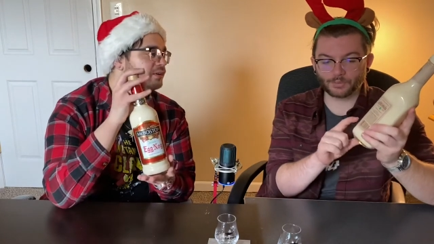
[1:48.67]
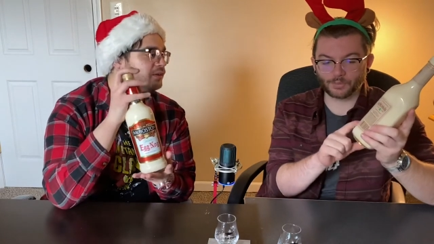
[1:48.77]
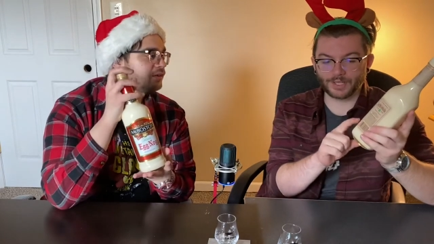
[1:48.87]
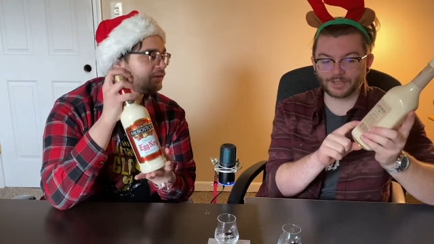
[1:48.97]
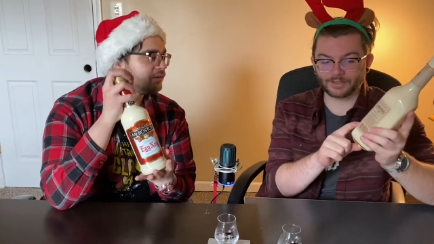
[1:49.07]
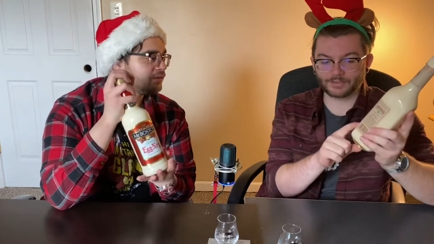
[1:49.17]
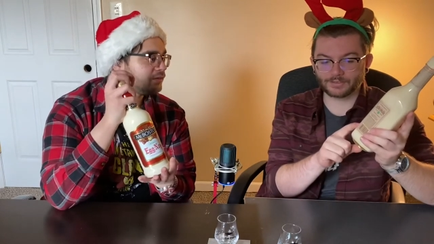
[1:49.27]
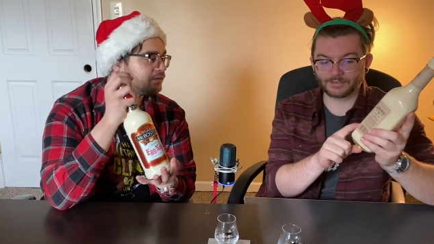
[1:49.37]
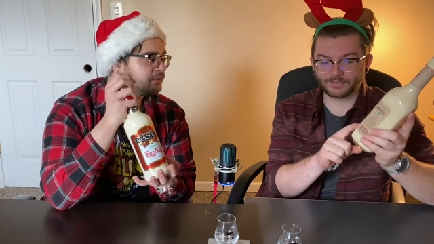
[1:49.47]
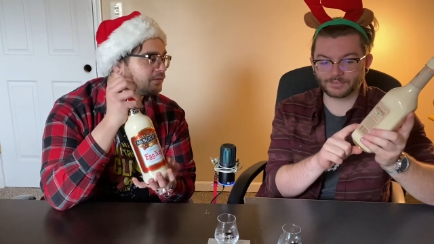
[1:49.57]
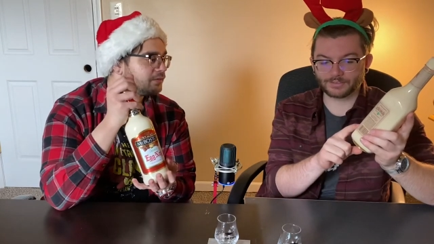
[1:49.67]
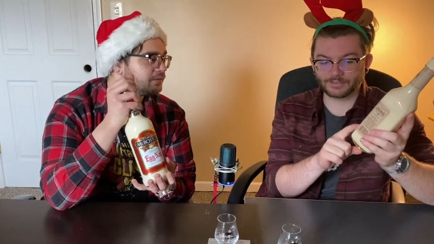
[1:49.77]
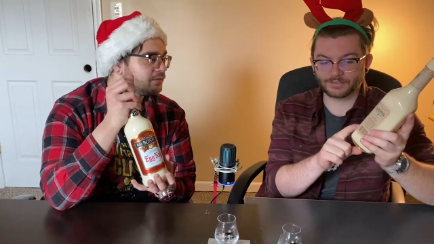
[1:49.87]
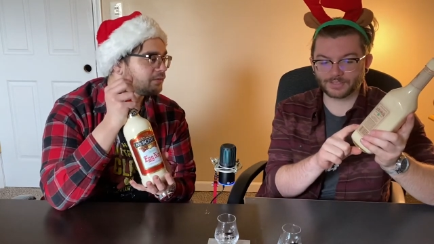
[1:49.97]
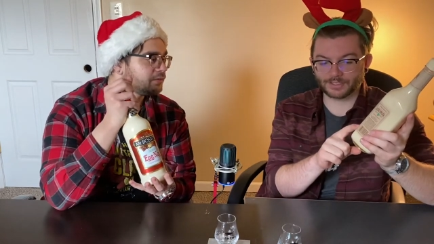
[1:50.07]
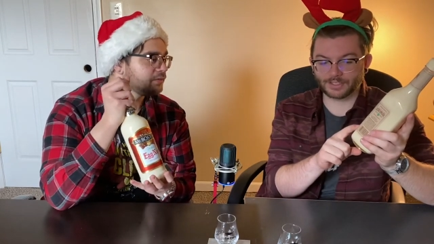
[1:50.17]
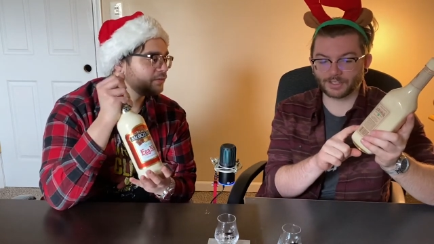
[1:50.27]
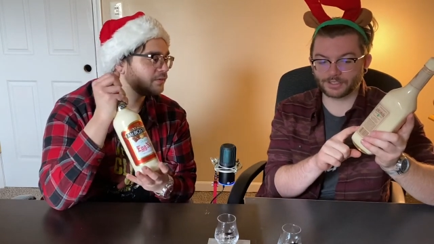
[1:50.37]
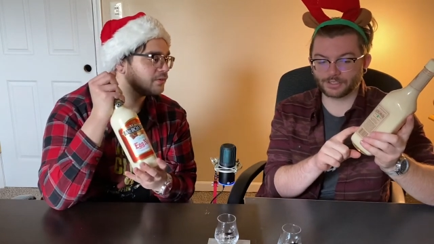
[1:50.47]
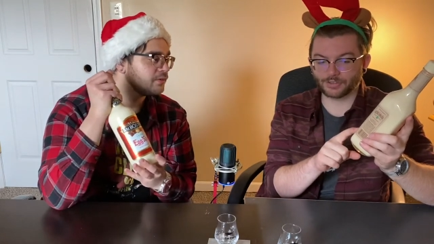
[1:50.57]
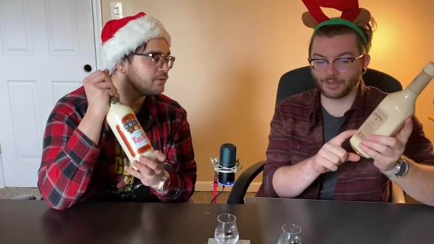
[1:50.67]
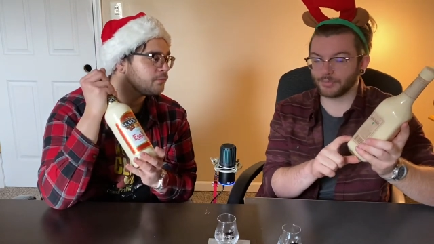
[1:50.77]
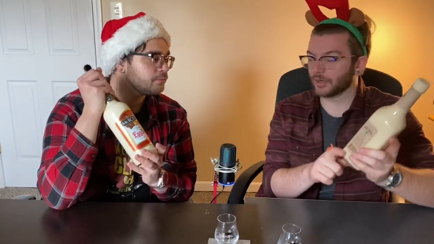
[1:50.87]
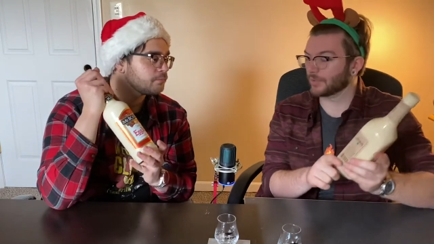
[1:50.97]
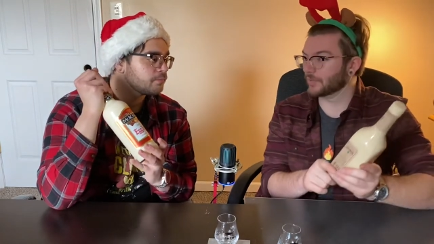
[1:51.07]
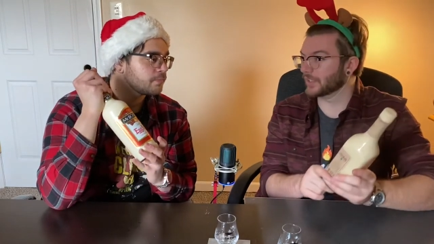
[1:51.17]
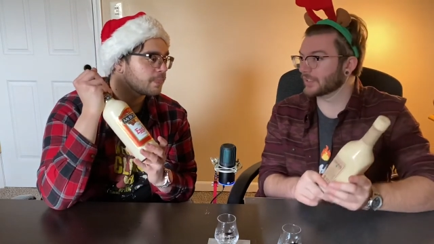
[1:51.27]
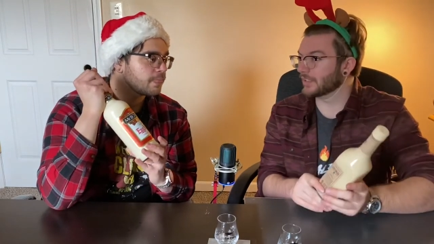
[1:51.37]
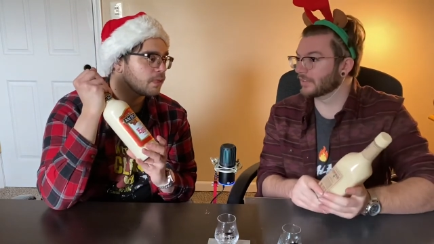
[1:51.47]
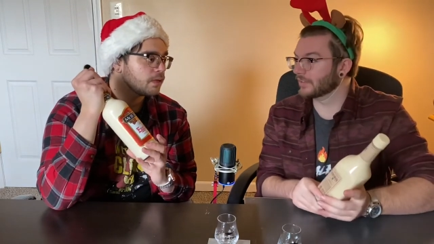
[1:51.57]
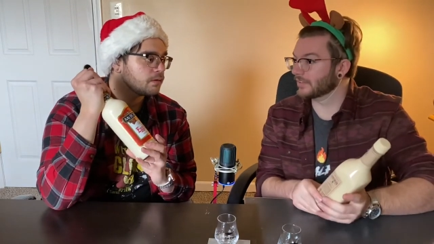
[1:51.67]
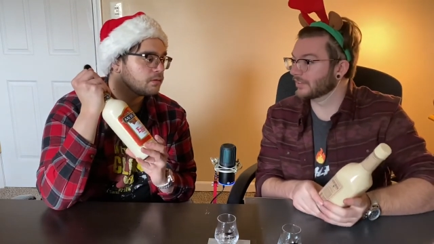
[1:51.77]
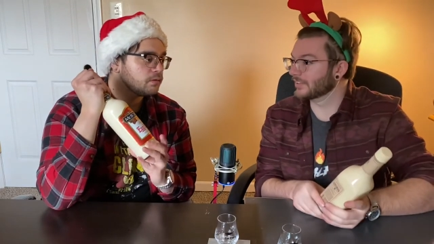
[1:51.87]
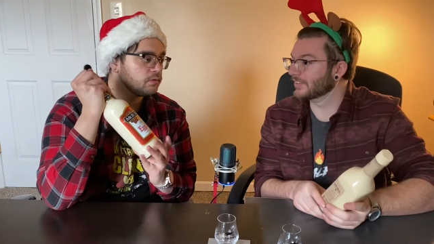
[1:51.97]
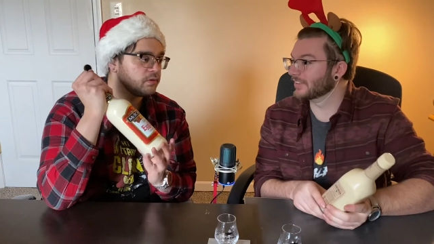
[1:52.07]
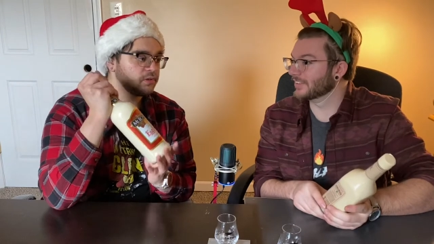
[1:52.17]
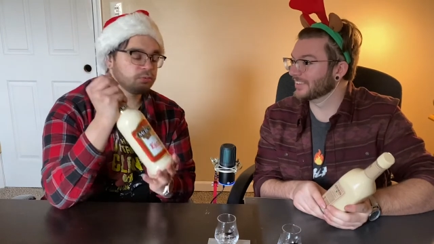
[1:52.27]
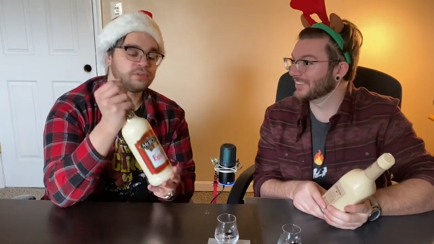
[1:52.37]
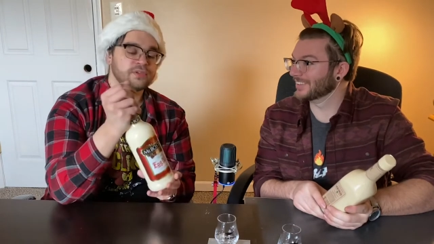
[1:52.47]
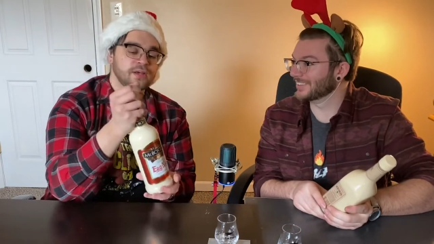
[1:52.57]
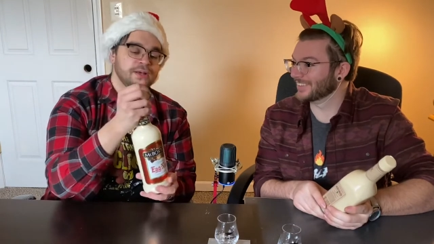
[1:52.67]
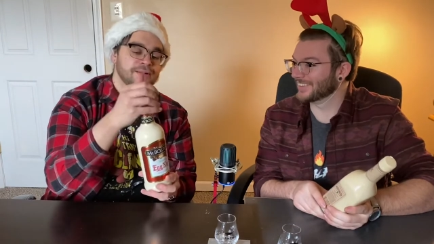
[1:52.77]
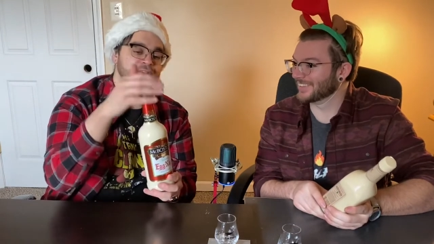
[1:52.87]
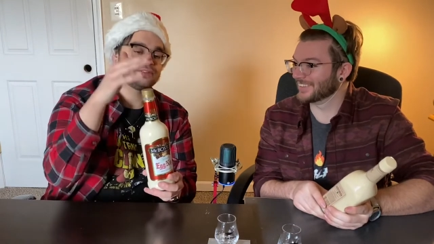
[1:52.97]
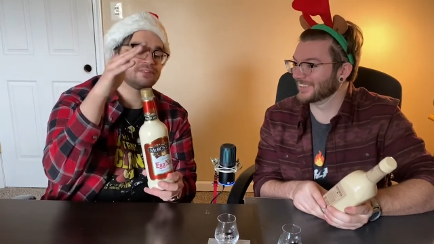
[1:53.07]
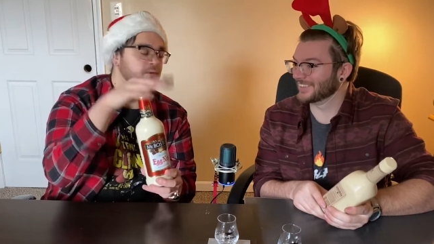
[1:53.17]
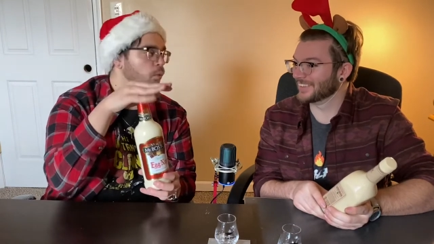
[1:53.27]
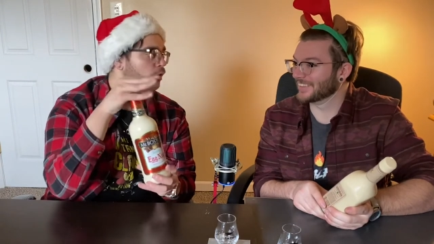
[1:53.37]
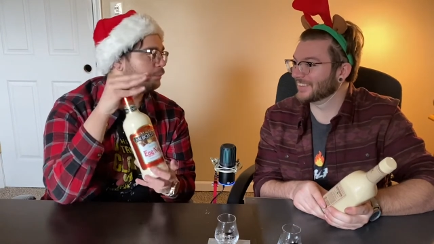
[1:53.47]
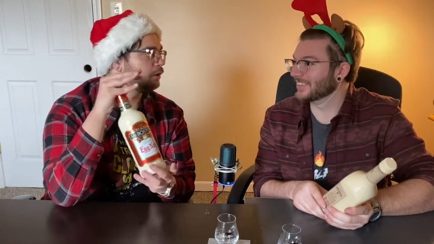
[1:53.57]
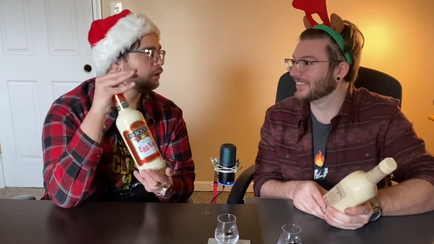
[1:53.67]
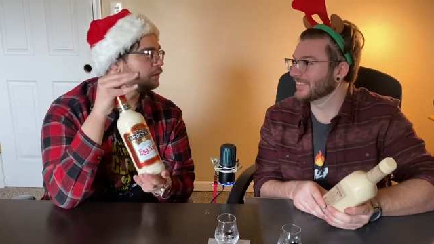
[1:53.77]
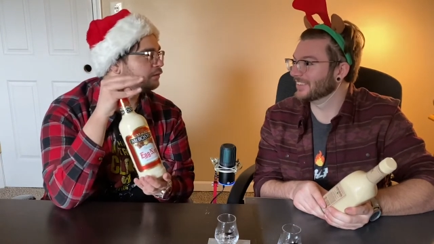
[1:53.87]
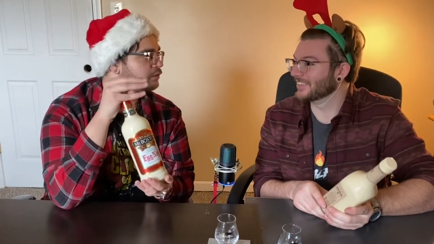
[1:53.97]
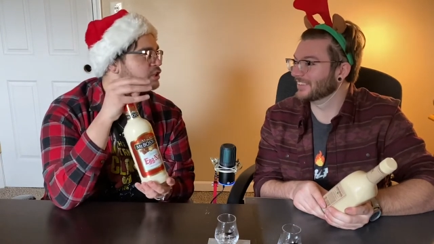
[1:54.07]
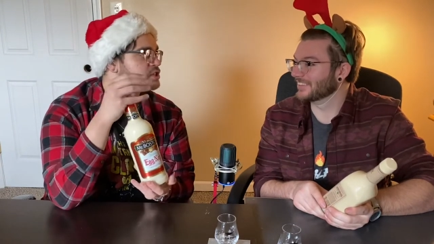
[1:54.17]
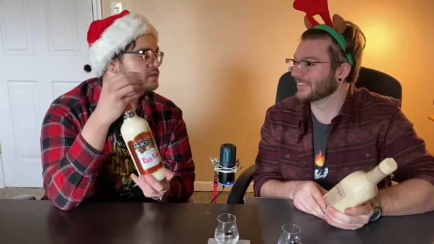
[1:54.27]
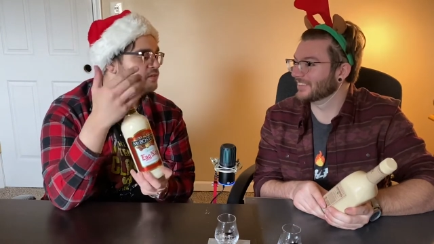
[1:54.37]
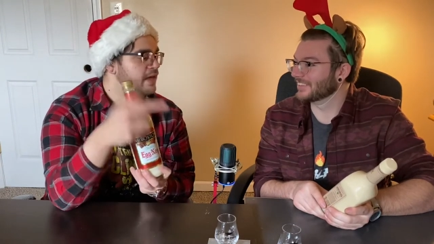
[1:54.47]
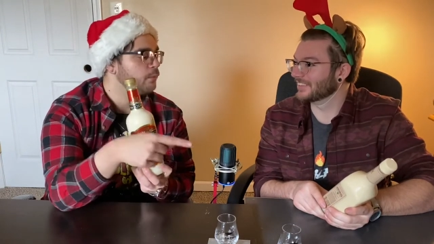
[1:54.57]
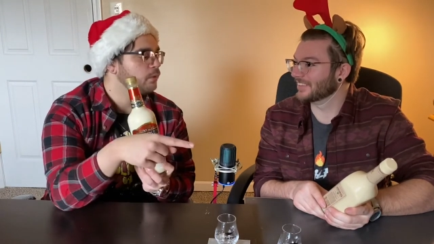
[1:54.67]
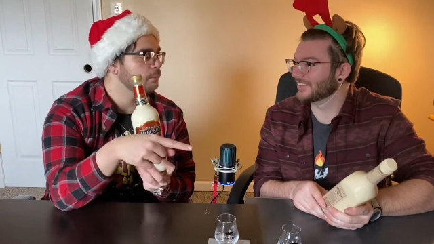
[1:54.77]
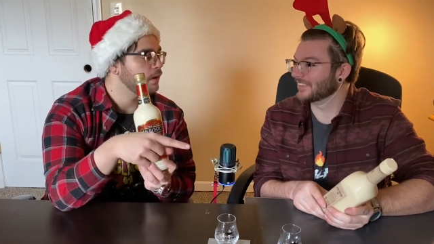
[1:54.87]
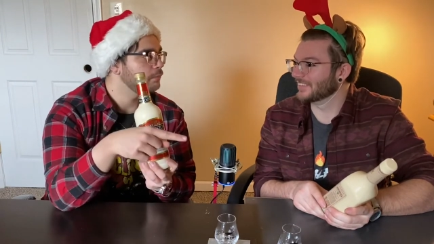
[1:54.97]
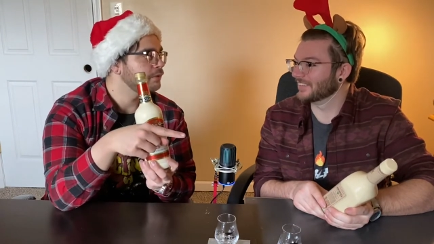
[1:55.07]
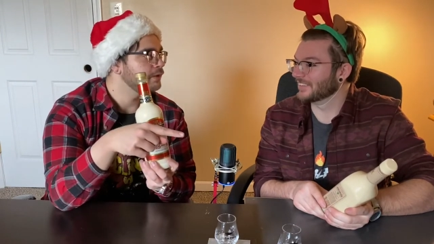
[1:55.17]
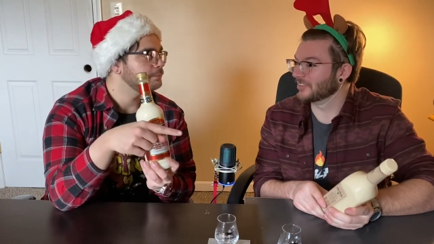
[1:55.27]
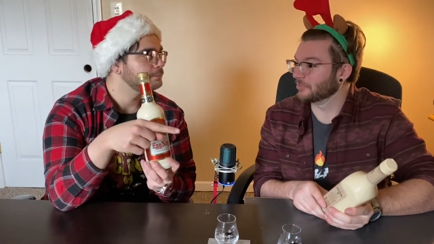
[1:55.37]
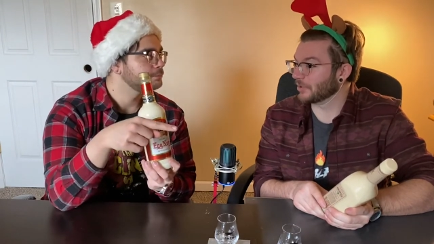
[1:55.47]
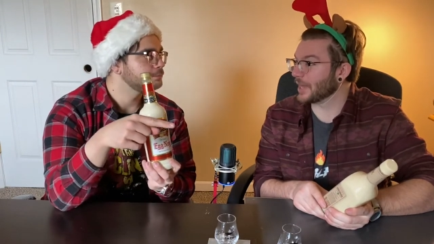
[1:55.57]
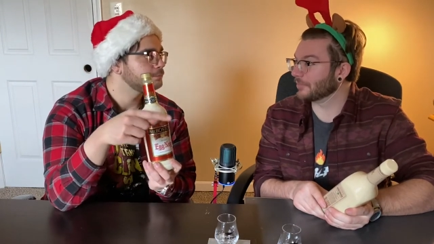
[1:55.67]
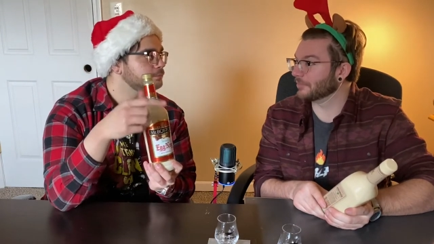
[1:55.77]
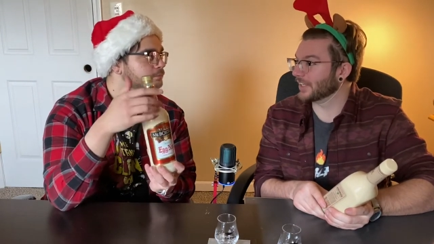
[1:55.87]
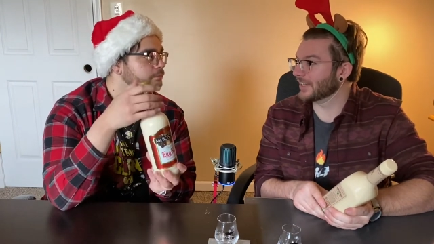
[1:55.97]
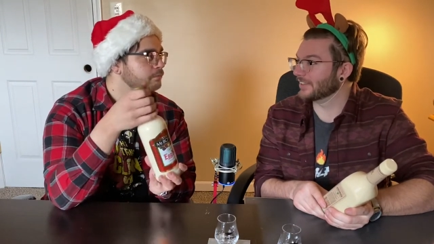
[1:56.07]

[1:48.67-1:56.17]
Speaker 1: with Kentucky straight bourbon whiskey.
Speaker 2: This was uh, this is the Walmart version of that one, probably.
Speaker 1: Probably.